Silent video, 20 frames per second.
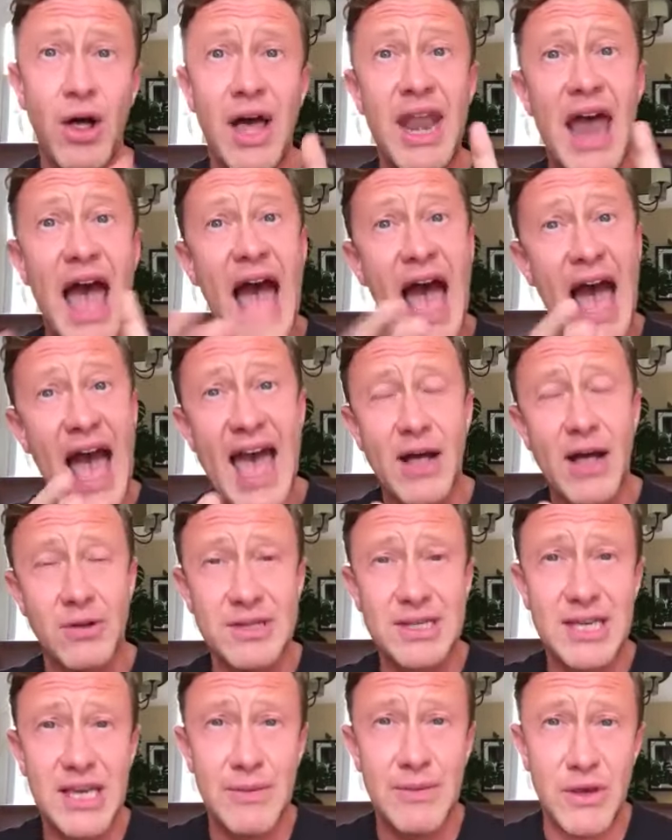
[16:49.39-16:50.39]
and at
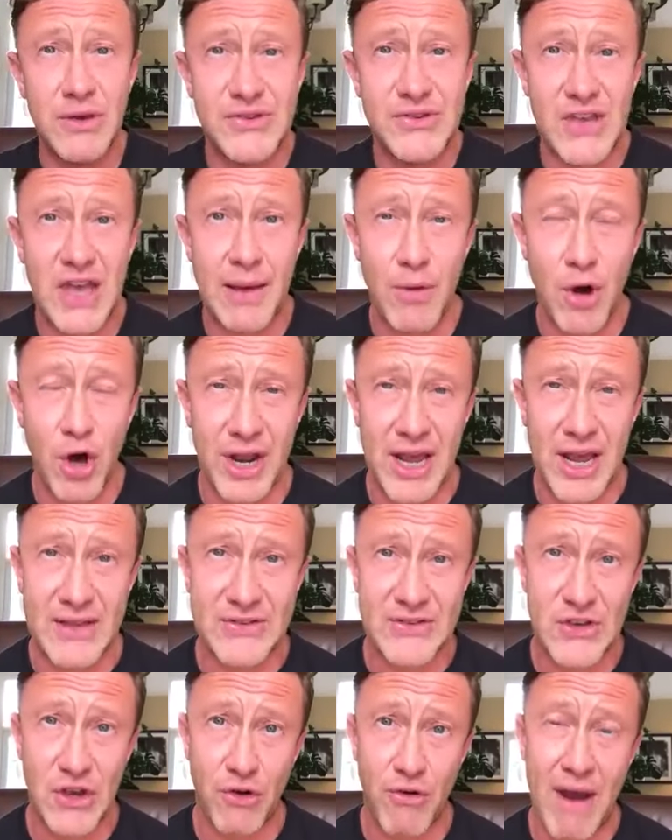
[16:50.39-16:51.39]
LT Museum on
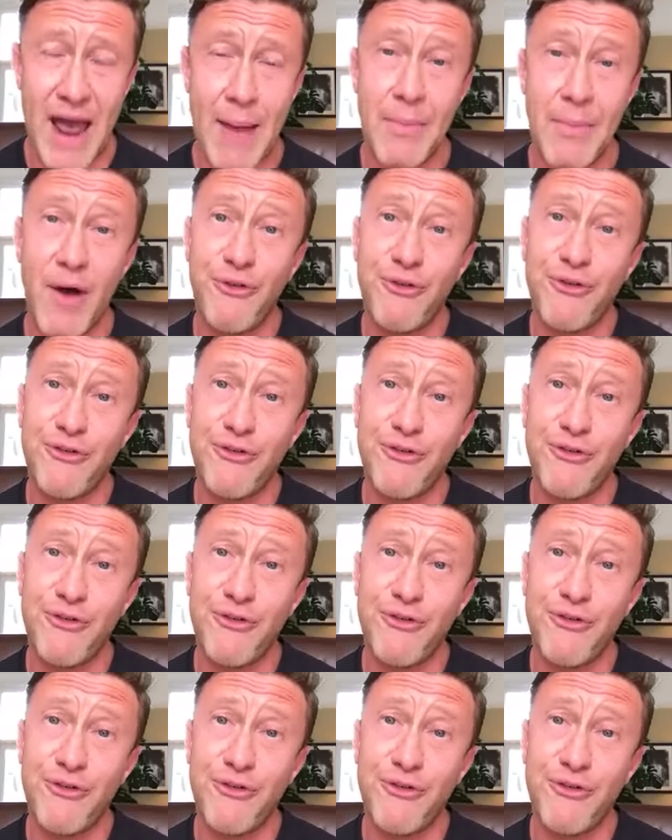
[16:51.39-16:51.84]
Instagram.